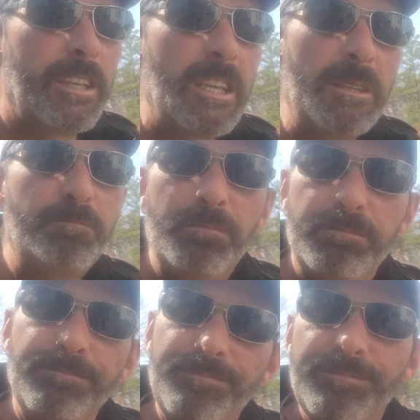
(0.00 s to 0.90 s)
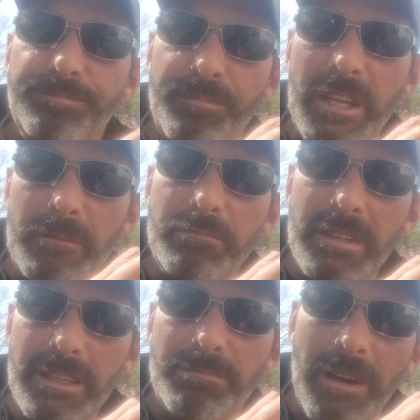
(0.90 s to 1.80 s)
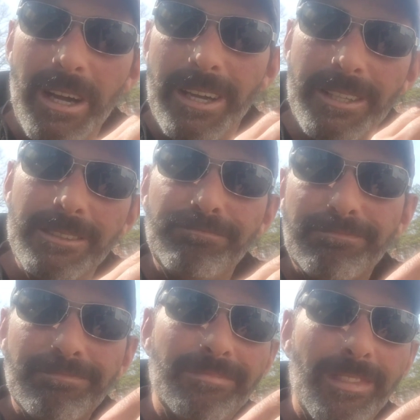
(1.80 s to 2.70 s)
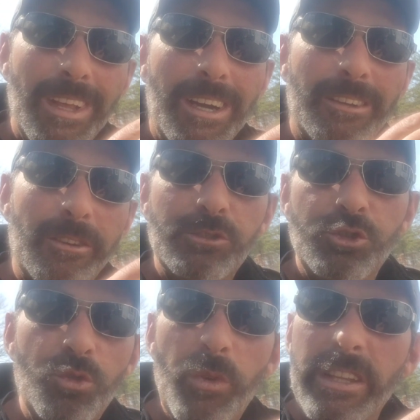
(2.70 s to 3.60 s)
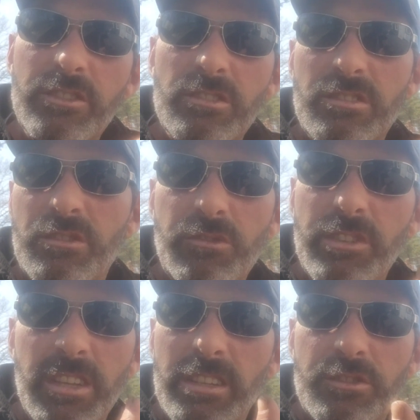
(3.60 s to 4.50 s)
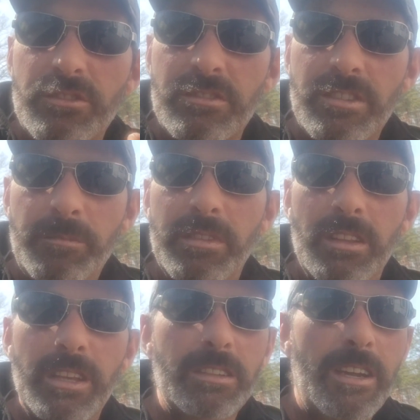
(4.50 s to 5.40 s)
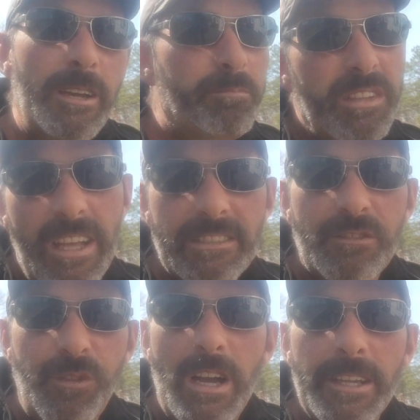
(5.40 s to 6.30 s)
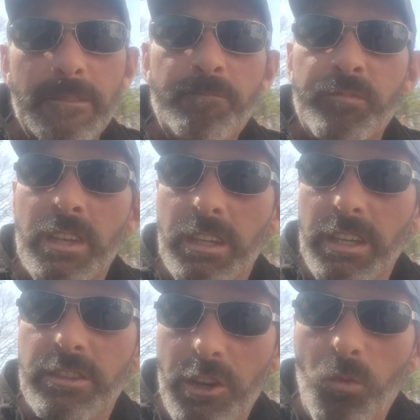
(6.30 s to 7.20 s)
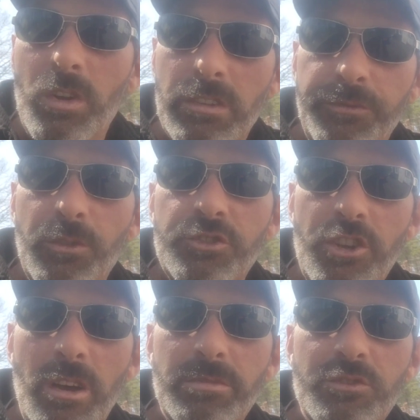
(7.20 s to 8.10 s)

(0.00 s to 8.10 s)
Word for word: he beat me by, I don't know, 2 inches, 3 inches or something like that. But that's fine. He did a wonderful job